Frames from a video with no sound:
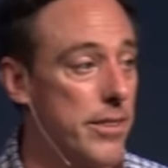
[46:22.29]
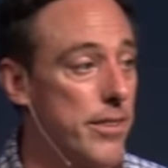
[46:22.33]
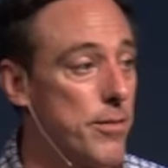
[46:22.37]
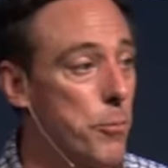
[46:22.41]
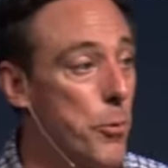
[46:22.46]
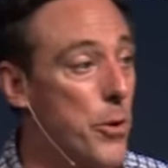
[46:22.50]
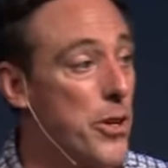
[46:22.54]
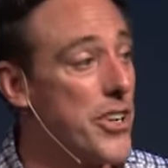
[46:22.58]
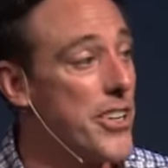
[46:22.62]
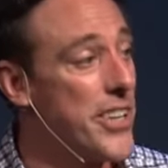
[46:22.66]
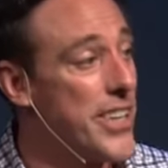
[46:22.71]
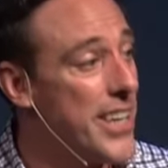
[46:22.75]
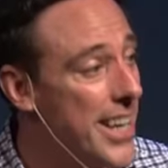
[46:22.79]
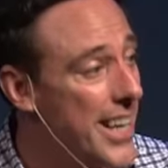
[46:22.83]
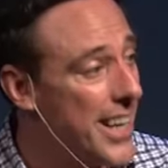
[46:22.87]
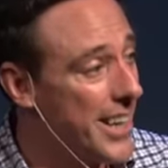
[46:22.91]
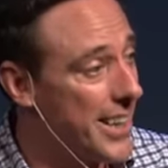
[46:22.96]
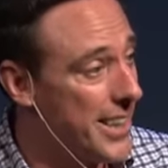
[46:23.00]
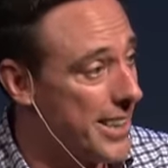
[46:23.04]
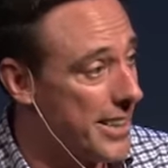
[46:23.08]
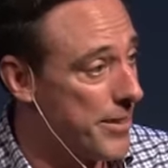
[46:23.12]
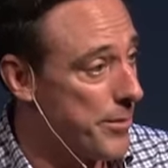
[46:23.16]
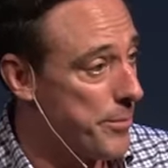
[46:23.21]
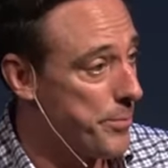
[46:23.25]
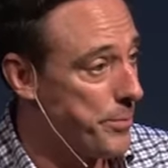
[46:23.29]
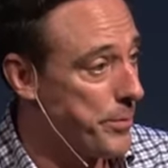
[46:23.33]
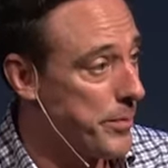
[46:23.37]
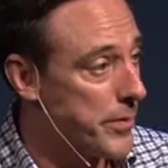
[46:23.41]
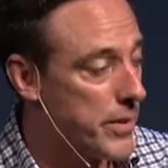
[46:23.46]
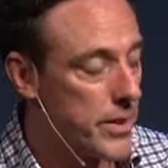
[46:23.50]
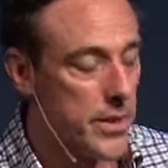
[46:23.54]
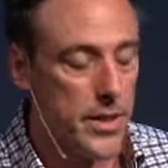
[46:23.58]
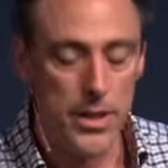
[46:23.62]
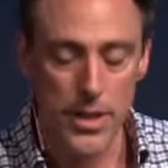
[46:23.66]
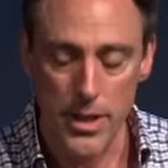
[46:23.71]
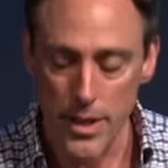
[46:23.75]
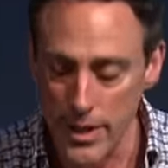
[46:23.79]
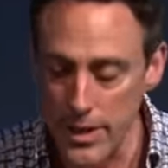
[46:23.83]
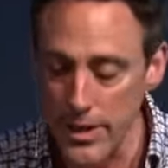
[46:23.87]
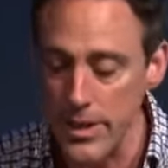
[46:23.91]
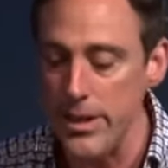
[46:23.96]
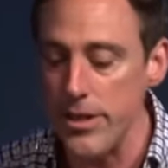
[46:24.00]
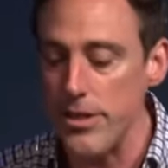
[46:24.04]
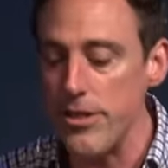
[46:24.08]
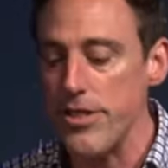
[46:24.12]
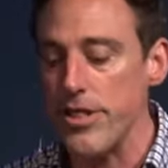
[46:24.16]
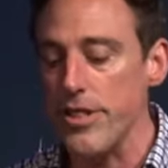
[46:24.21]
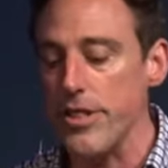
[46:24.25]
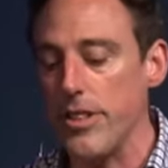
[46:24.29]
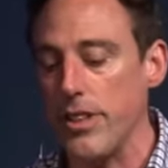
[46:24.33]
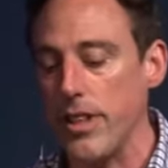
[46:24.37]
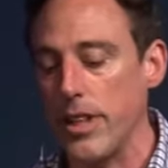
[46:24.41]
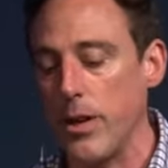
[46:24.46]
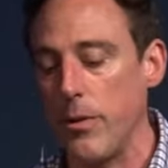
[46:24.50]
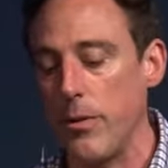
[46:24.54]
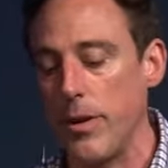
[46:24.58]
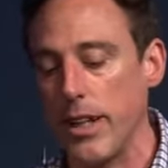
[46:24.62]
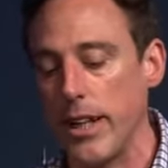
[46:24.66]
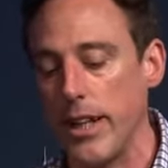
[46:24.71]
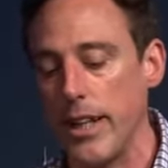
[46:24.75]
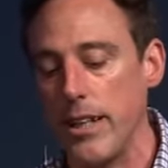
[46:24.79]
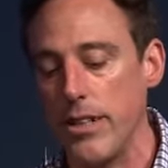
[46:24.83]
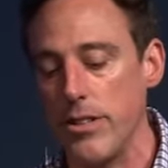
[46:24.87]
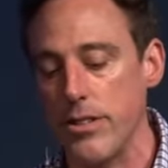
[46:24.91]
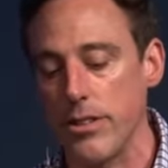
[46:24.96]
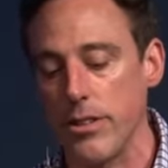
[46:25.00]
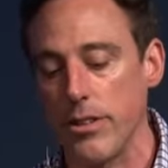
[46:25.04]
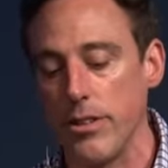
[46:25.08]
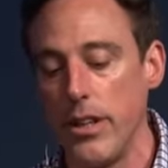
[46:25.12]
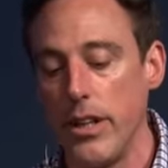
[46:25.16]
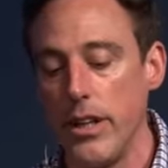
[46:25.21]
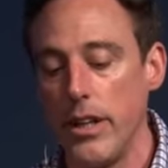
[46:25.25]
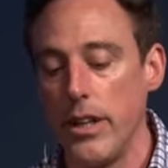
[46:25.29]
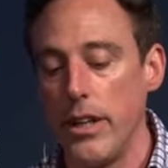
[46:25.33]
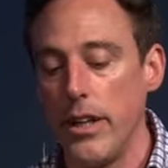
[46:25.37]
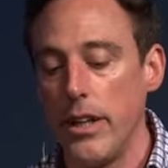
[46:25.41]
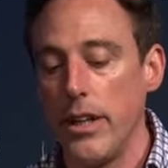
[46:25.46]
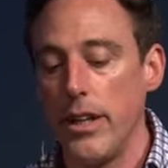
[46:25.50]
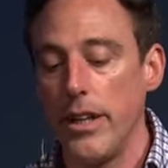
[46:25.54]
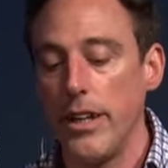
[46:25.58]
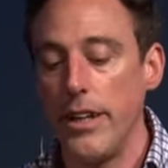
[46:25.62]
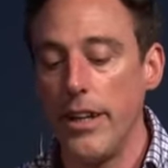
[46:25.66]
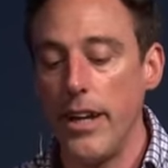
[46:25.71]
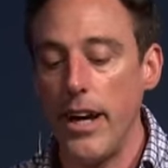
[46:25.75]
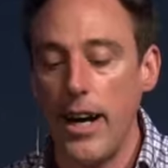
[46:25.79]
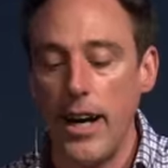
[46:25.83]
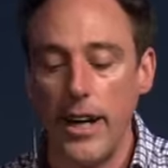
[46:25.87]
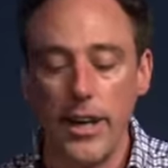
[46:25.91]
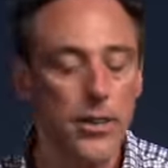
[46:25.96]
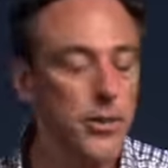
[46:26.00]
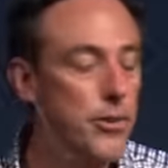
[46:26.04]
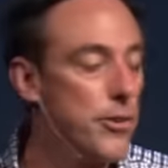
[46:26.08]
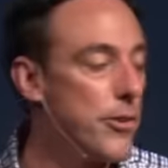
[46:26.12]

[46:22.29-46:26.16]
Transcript: We're done. And here's the thing I want to get to. nine